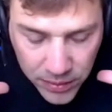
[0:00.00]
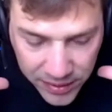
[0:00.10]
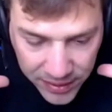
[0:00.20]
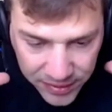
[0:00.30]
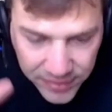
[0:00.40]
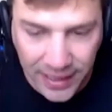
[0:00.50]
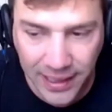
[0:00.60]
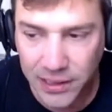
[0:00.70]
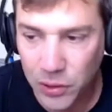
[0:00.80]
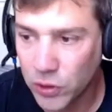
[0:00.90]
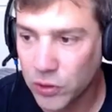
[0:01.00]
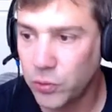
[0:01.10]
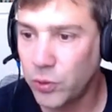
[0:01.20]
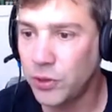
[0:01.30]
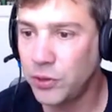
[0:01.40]
it's exactly what
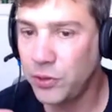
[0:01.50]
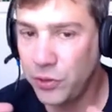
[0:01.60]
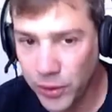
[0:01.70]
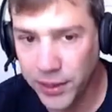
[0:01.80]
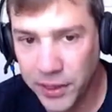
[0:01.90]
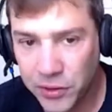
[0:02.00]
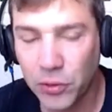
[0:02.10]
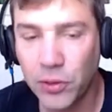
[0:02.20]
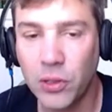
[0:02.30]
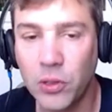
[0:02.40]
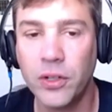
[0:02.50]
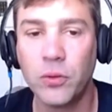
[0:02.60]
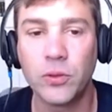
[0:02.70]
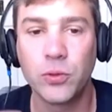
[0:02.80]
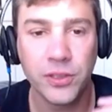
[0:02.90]
we're doing in eToro
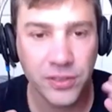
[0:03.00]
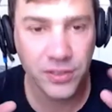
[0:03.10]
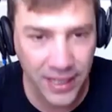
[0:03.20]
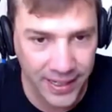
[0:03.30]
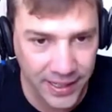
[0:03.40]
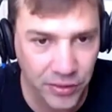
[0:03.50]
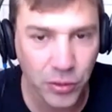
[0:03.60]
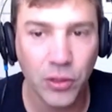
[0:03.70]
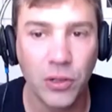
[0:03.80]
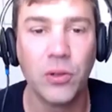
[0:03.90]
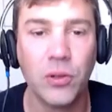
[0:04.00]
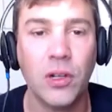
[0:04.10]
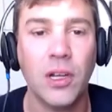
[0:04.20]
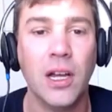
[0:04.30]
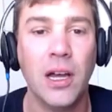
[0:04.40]
and what we're saying in
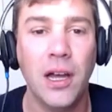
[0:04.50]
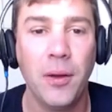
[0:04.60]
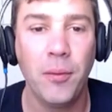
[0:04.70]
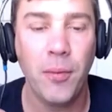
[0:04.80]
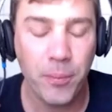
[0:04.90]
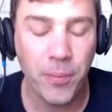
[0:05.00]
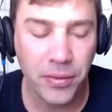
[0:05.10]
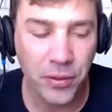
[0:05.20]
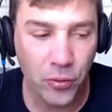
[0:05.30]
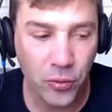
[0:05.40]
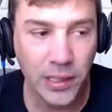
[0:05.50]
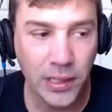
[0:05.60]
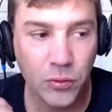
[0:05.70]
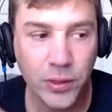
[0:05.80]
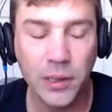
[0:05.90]
eToro. But the
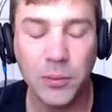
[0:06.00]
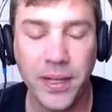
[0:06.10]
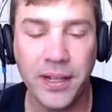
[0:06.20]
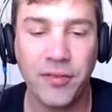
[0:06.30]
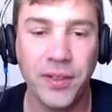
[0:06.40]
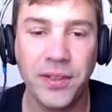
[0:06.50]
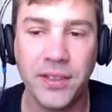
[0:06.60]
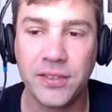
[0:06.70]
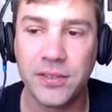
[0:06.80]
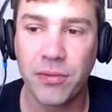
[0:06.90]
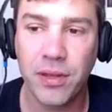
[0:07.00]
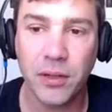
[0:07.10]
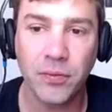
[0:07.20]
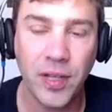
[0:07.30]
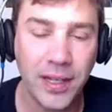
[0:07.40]
real, real benefit is,
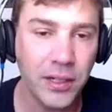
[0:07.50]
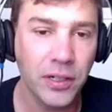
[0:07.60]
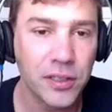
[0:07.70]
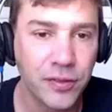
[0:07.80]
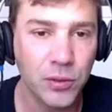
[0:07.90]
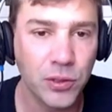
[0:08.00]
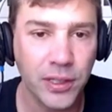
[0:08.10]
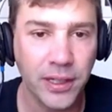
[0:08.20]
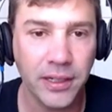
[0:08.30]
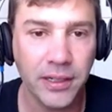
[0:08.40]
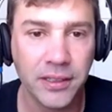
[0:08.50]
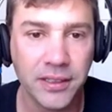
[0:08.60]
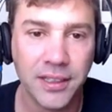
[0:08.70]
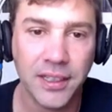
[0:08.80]
think ten years from today,